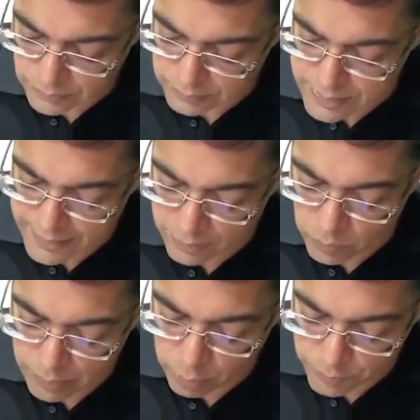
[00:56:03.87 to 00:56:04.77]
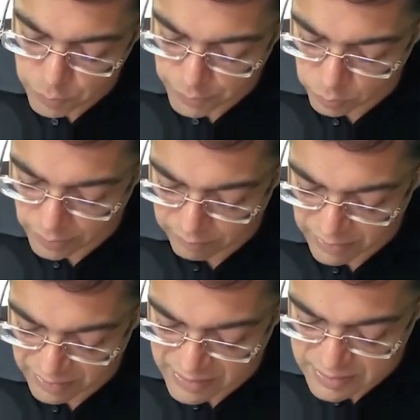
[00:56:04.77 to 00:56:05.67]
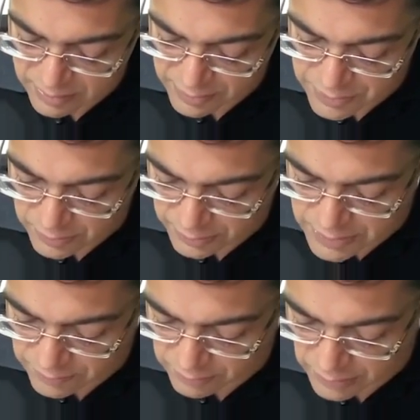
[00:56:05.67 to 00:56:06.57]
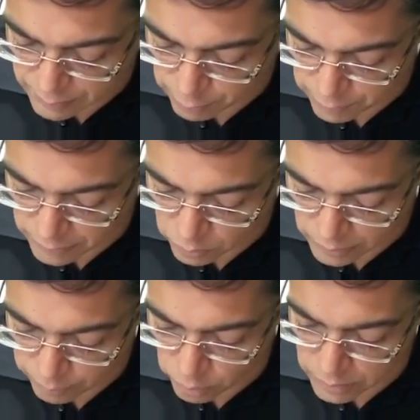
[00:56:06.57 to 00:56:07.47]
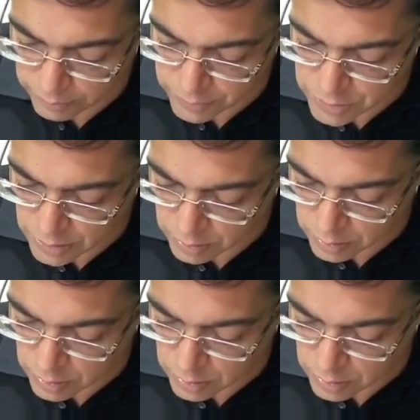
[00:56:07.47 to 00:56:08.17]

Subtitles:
The second one about which we need to have an idea is a condition that is given the name of frontotemporal dementia.